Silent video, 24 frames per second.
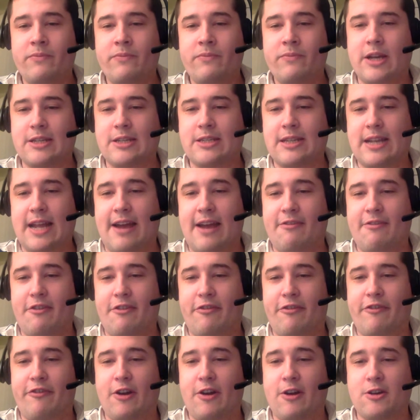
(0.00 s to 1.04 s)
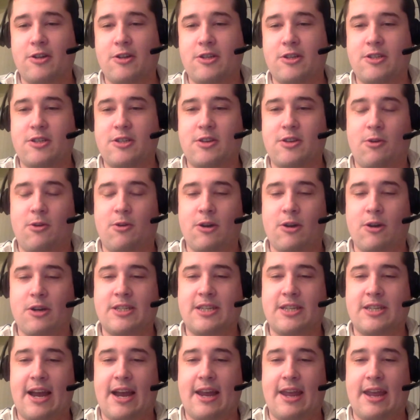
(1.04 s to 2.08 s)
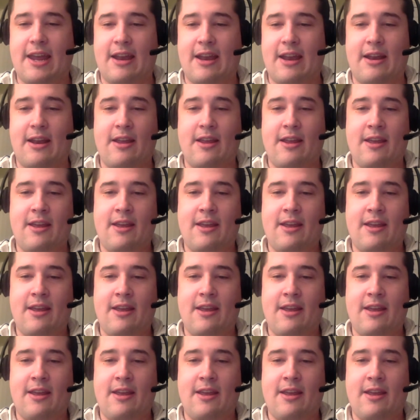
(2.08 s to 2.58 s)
doesn't have a first or a second,